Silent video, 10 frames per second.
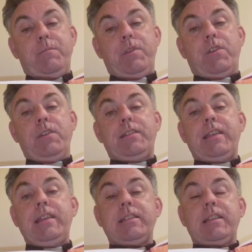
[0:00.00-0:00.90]
because
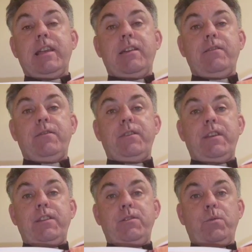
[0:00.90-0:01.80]
his love
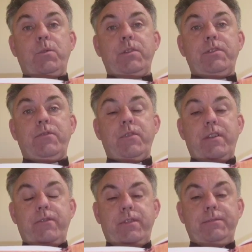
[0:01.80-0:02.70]
endures
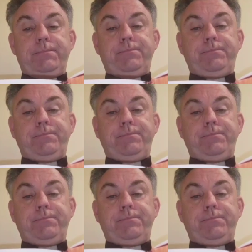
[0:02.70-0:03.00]
forever.